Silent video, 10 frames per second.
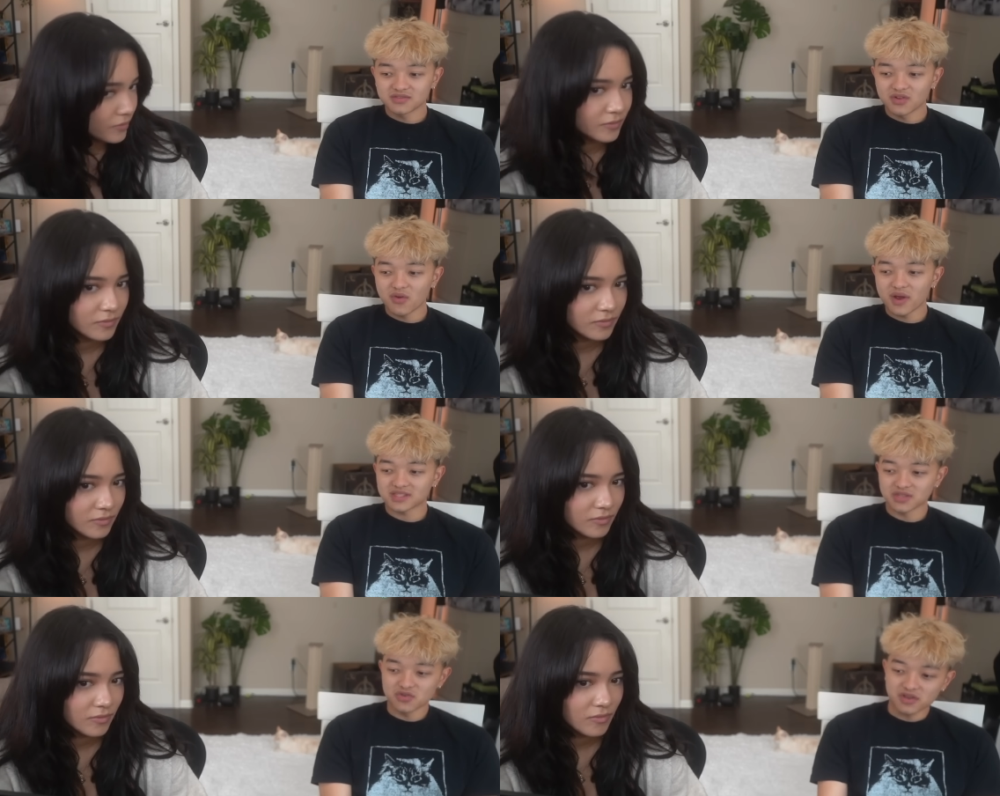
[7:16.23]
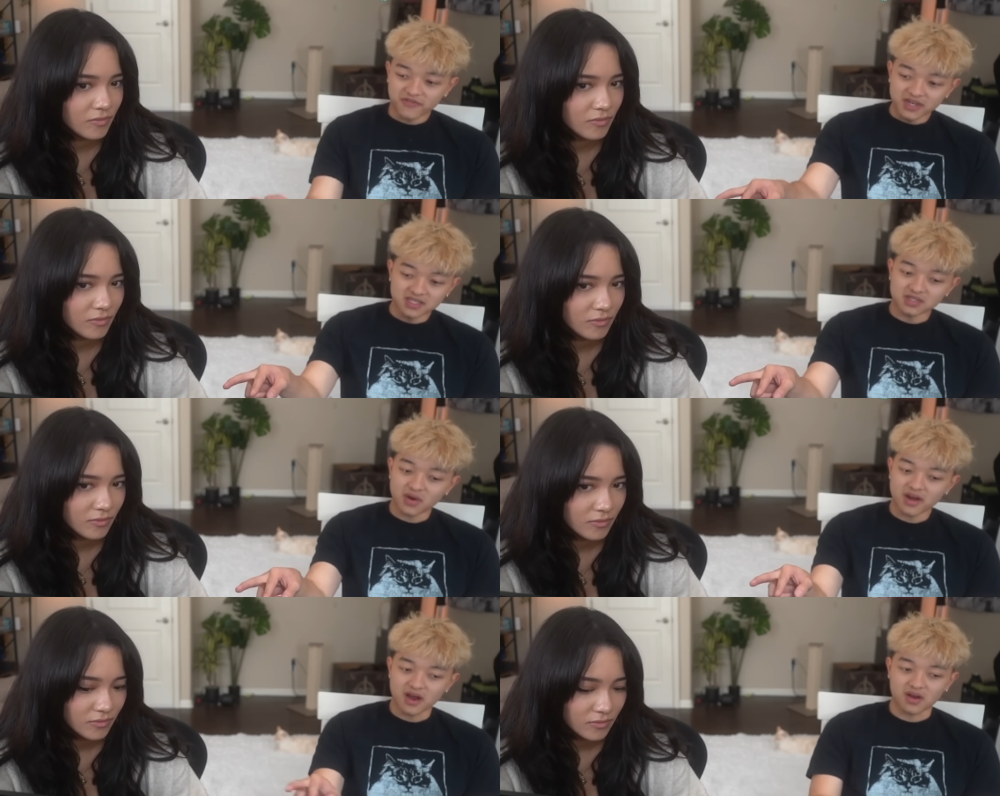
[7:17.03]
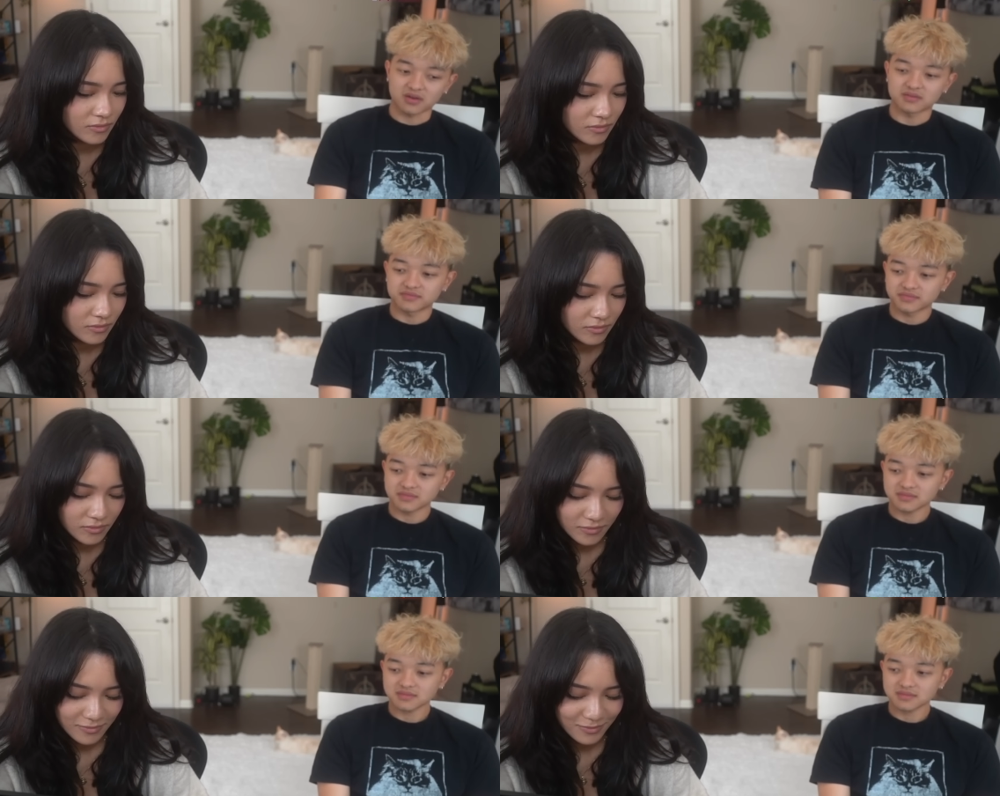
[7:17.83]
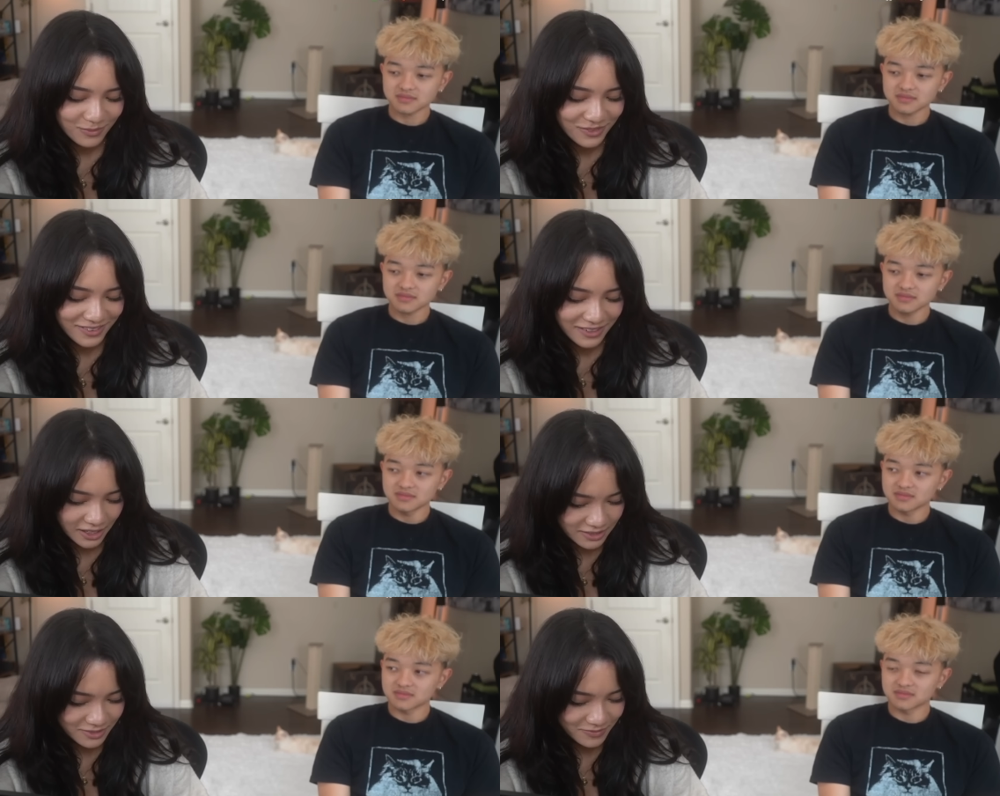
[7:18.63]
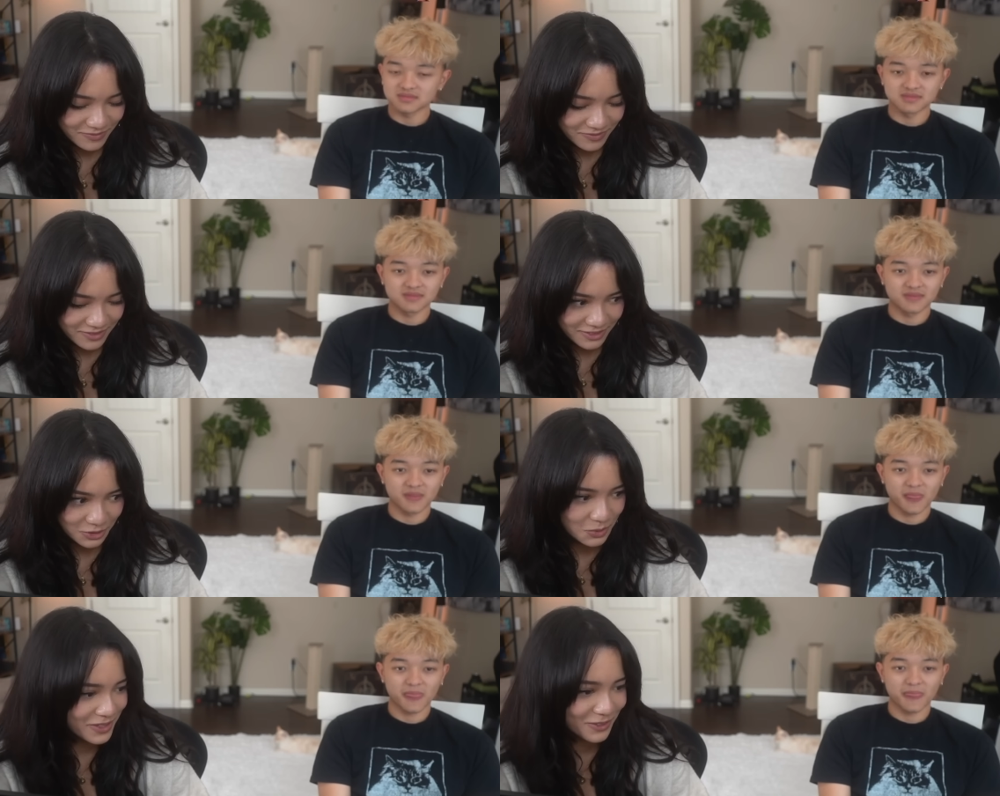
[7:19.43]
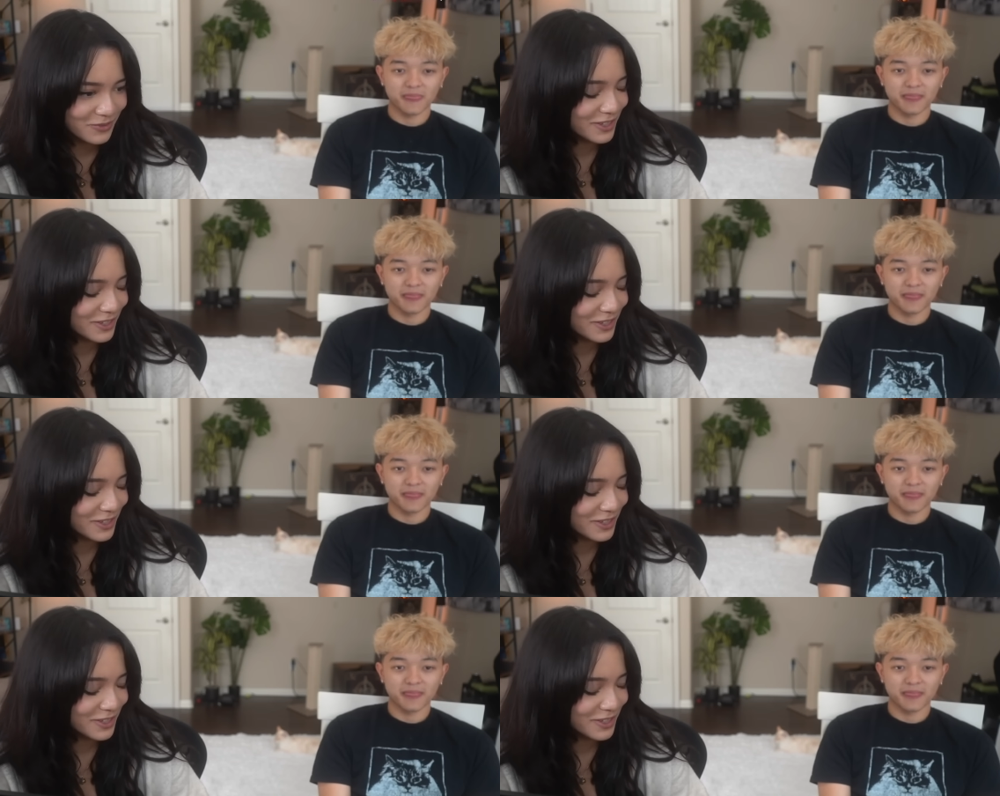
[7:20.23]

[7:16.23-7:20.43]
Speaker 1: way... So you can finish this right now? Yes. You couldn't finish